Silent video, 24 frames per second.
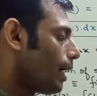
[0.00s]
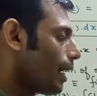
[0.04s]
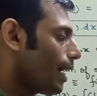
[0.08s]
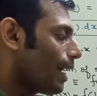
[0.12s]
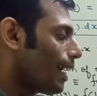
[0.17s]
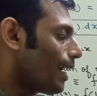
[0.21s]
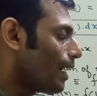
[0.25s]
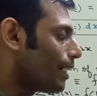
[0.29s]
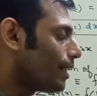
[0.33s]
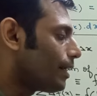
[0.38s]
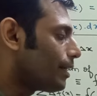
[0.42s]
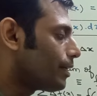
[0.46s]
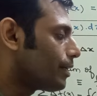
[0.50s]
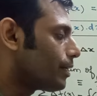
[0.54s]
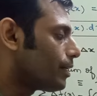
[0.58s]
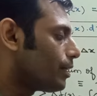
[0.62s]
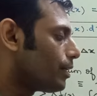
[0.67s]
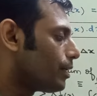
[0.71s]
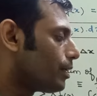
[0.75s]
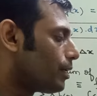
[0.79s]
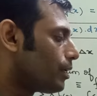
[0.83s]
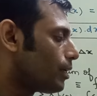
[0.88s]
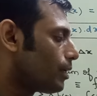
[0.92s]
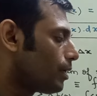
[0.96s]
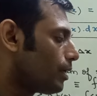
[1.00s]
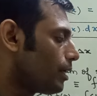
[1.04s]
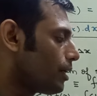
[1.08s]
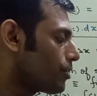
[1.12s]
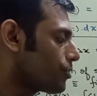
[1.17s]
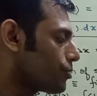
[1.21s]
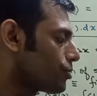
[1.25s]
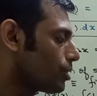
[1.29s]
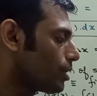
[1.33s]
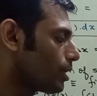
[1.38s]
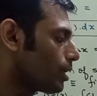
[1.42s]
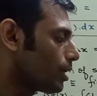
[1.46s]
and
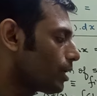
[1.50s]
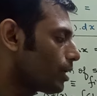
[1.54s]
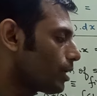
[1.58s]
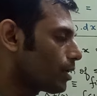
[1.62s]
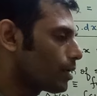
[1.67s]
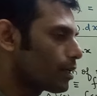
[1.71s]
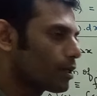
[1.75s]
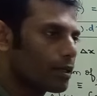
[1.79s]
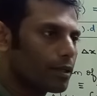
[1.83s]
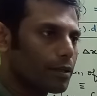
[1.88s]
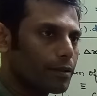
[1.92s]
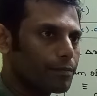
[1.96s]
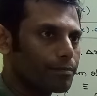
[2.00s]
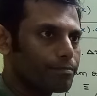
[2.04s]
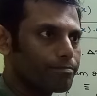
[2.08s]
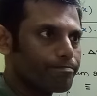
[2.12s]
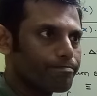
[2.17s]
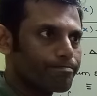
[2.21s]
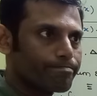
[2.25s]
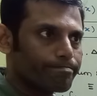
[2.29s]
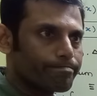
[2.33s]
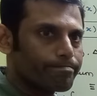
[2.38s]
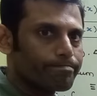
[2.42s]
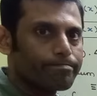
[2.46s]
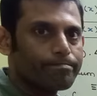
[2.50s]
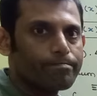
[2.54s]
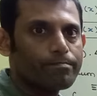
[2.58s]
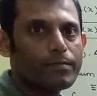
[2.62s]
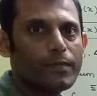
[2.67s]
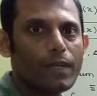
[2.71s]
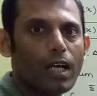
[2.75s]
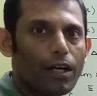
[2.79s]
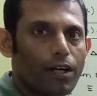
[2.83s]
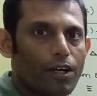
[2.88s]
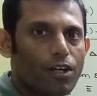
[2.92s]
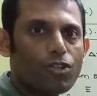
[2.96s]
let's say
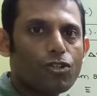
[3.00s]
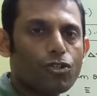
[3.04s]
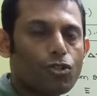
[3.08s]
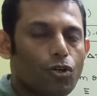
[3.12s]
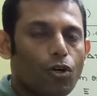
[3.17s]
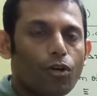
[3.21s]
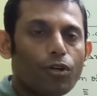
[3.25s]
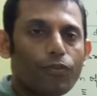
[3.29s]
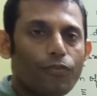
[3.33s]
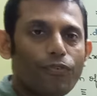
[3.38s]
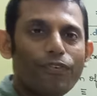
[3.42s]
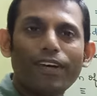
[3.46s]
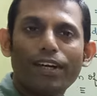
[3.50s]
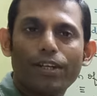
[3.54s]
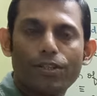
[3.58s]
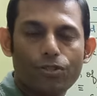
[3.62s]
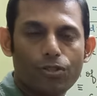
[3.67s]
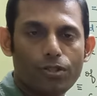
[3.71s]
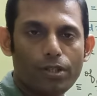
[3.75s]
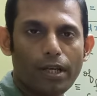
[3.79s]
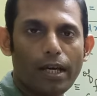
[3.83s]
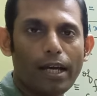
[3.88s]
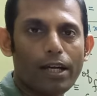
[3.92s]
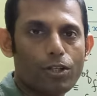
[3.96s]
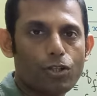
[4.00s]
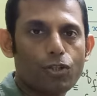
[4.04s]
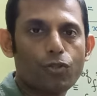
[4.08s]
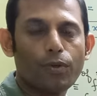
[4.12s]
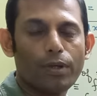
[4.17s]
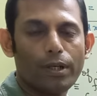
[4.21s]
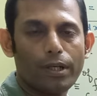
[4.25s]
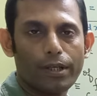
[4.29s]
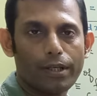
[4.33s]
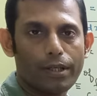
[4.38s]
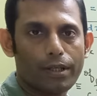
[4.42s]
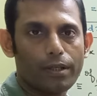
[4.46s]
it's not fixed
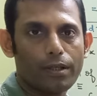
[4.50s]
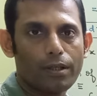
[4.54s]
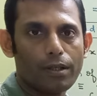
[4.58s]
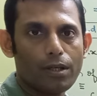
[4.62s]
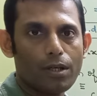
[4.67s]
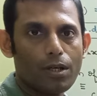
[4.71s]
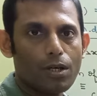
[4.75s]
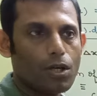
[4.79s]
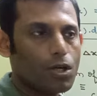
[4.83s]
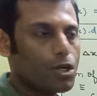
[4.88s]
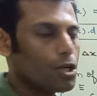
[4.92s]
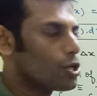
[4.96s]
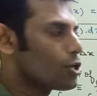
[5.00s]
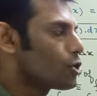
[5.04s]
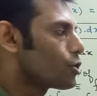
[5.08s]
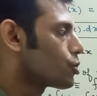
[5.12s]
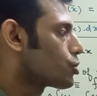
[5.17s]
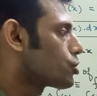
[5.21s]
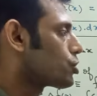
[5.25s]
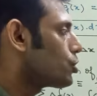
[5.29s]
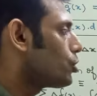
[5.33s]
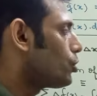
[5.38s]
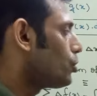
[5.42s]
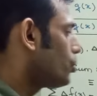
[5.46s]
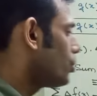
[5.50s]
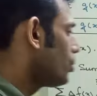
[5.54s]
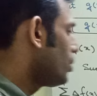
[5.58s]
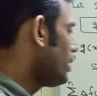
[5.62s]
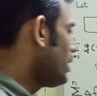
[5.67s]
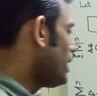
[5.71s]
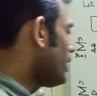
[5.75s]
actually. So